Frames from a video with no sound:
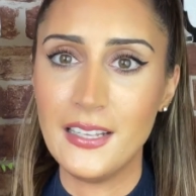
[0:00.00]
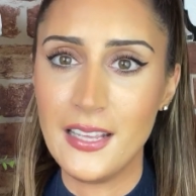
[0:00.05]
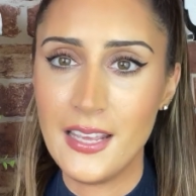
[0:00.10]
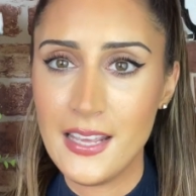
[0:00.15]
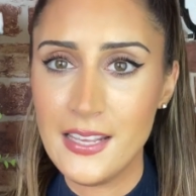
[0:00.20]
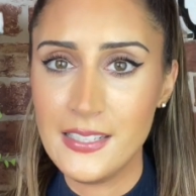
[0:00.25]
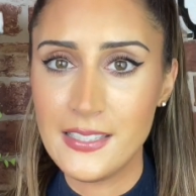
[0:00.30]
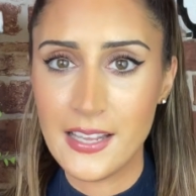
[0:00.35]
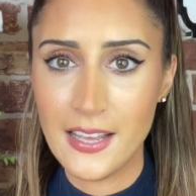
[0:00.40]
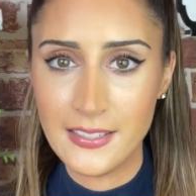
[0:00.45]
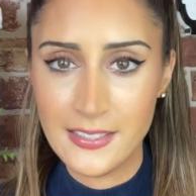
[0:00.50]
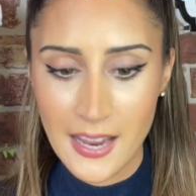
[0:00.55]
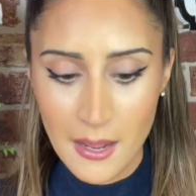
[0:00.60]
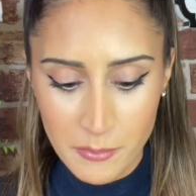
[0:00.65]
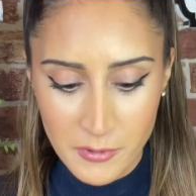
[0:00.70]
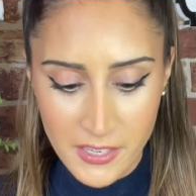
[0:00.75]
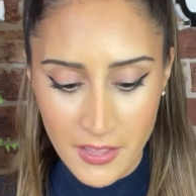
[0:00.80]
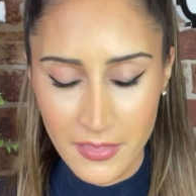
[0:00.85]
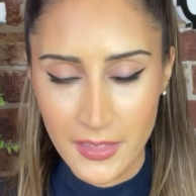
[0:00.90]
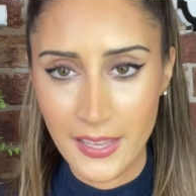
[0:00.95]
He's
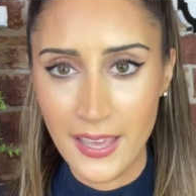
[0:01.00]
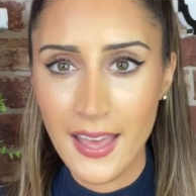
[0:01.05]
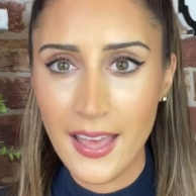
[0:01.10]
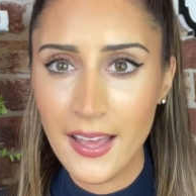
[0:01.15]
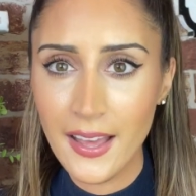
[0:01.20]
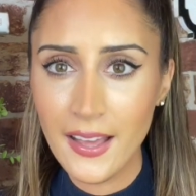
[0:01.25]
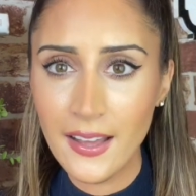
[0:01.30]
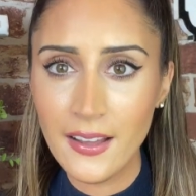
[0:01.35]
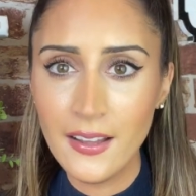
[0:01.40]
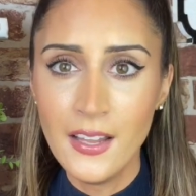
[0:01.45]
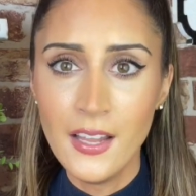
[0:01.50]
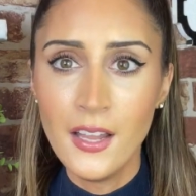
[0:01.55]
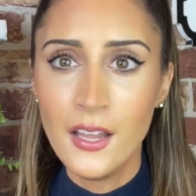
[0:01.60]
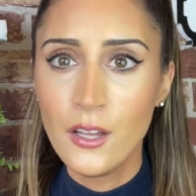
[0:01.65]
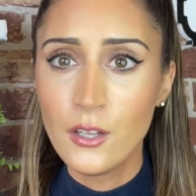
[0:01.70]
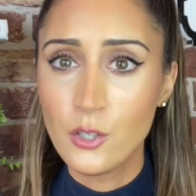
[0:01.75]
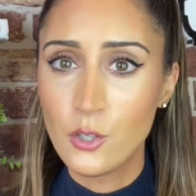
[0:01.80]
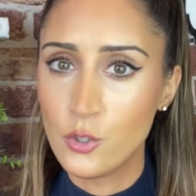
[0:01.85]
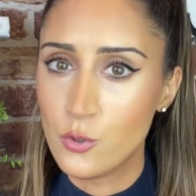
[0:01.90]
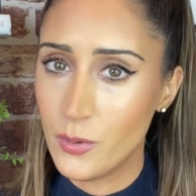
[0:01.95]
adept in the air,
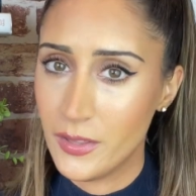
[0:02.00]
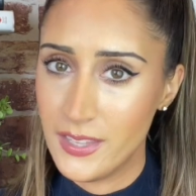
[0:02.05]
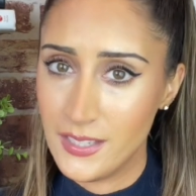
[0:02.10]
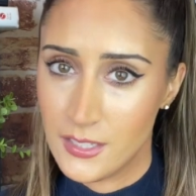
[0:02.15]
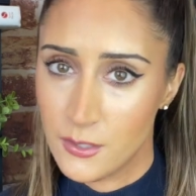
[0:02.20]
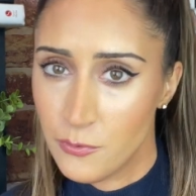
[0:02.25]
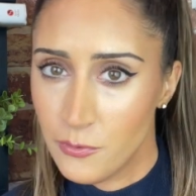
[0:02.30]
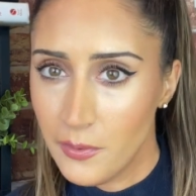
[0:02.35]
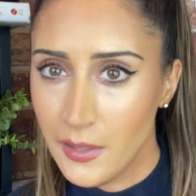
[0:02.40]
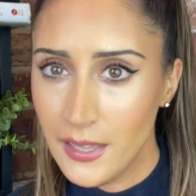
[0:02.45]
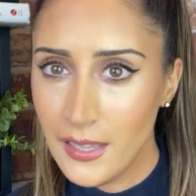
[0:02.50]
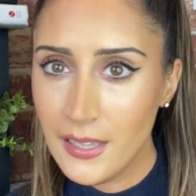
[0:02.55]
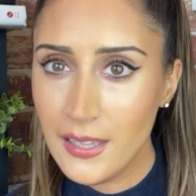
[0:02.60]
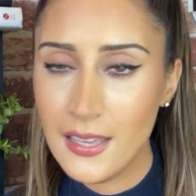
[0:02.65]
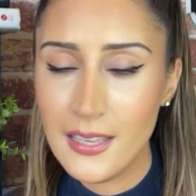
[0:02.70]
good with his feet.